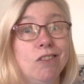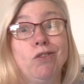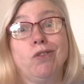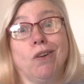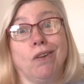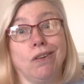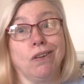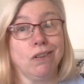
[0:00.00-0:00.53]

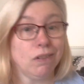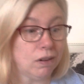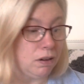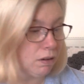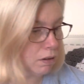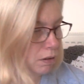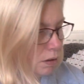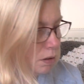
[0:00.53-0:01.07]

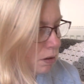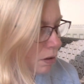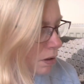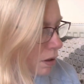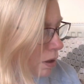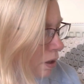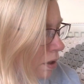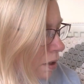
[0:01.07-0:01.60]

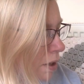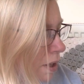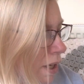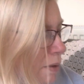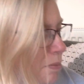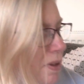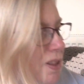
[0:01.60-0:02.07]
But